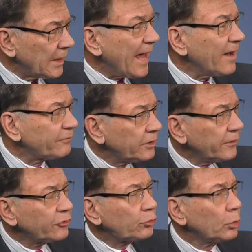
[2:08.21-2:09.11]
after,
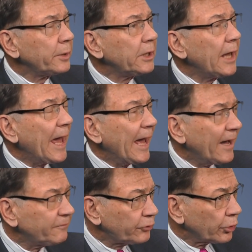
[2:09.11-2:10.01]
this would be
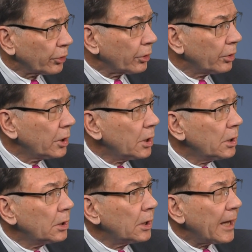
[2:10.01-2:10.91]
after
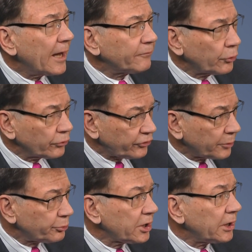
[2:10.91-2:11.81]
after after
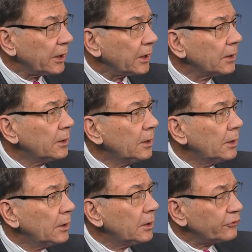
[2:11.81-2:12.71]
CIPT. Ah, okay.
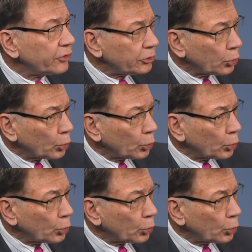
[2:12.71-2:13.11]
Is it the